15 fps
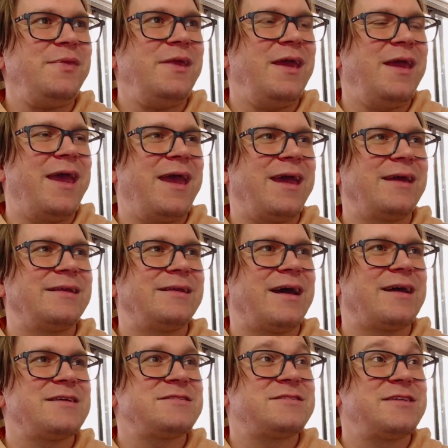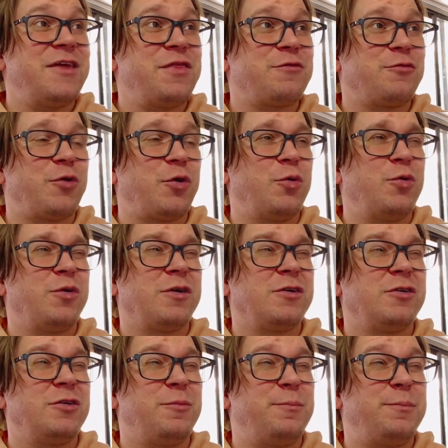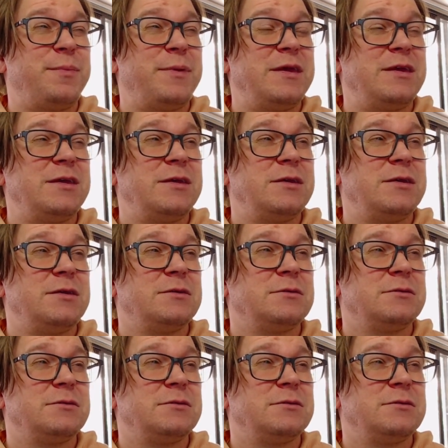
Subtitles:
And see-through could be,